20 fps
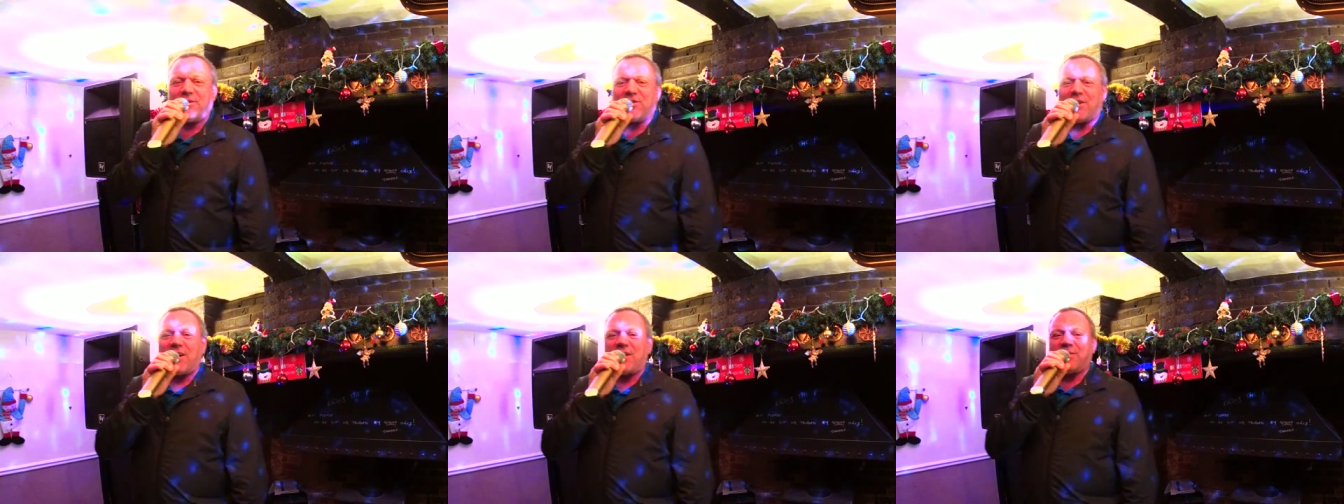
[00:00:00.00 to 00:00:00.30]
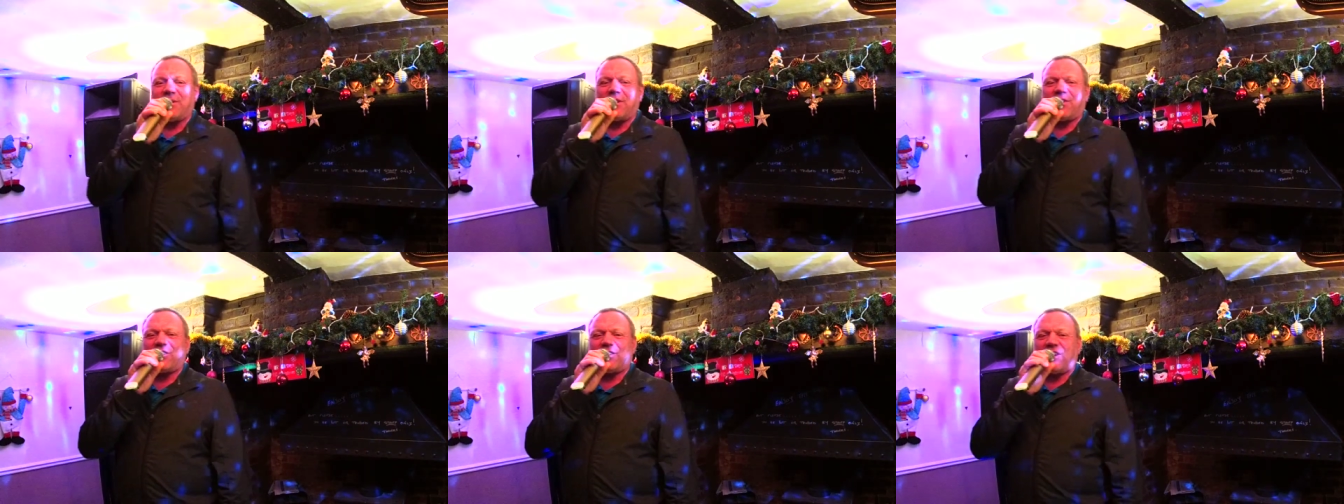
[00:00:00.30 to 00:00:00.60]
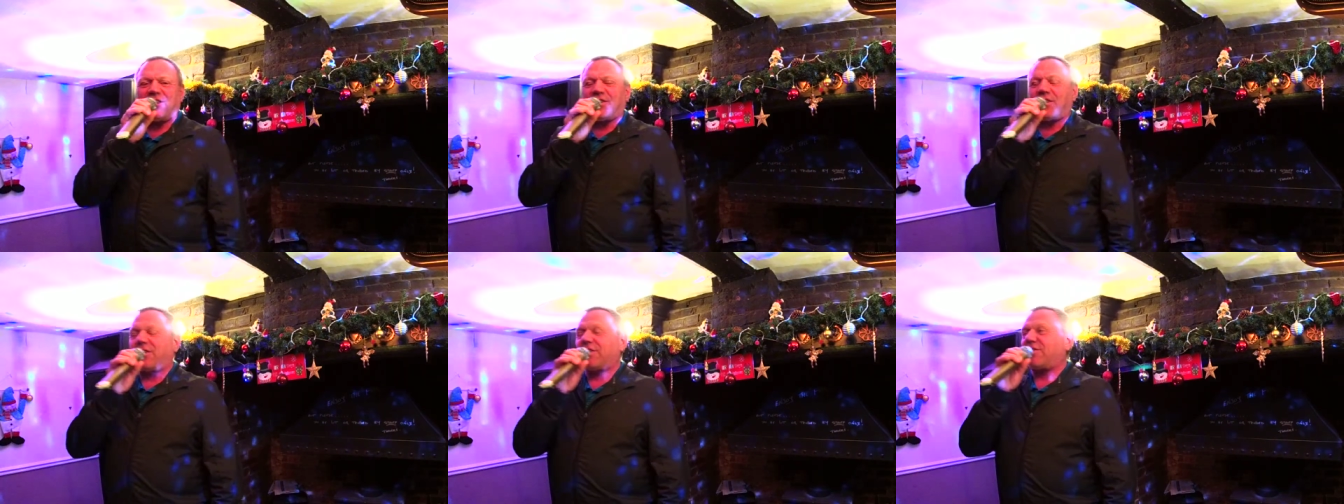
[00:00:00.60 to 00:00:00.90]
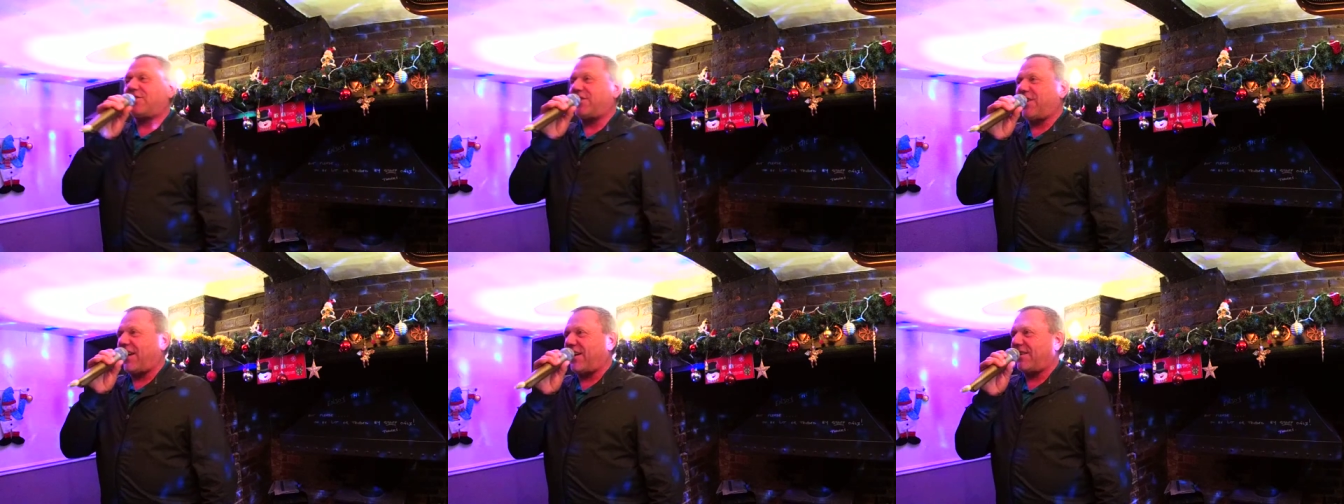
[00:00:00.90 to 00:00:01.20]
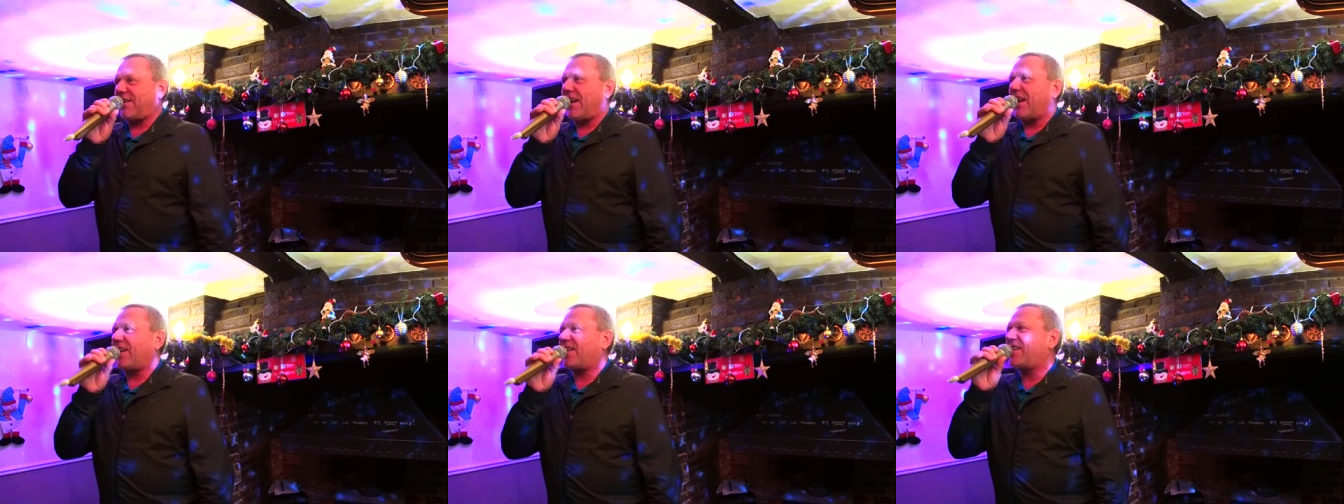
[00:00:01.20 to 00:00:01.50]
you, it's his and sisters, you
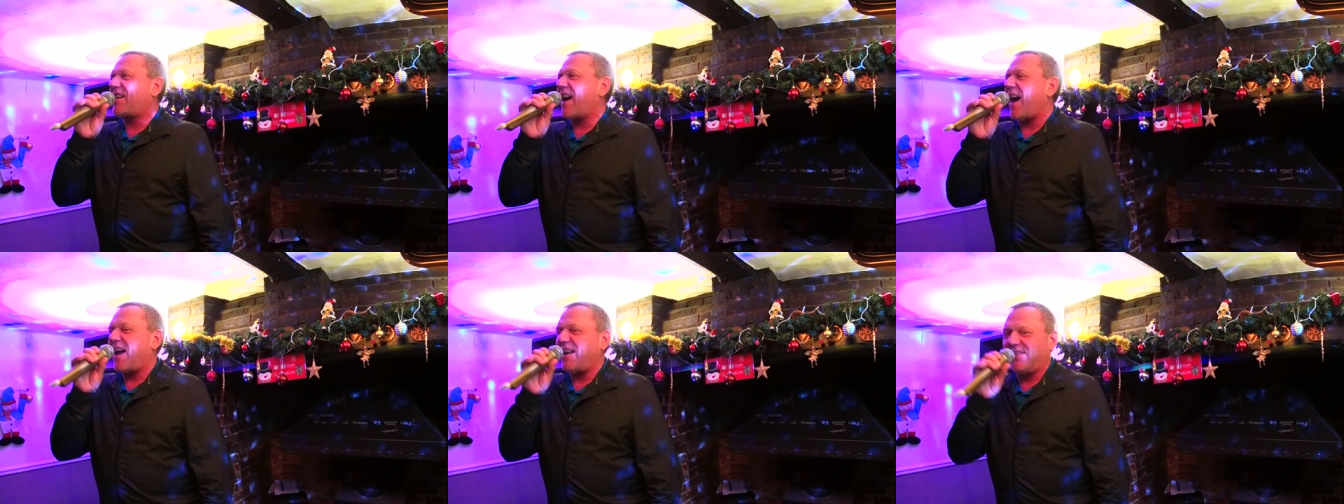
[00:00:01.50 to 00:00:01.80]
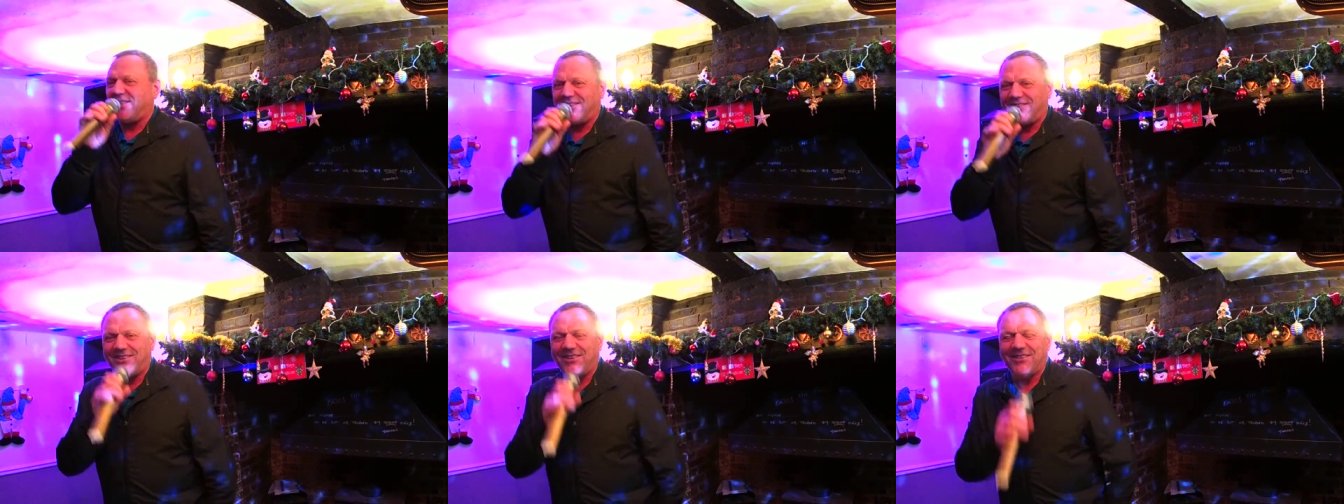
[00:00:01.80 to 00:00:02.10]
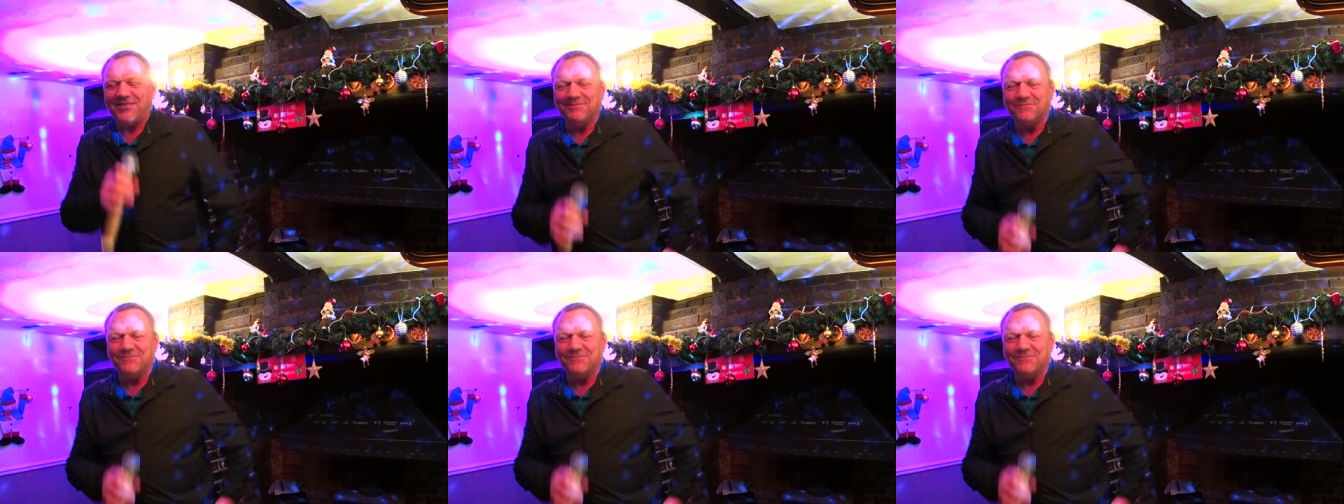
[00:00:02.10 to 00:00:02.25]
cunt.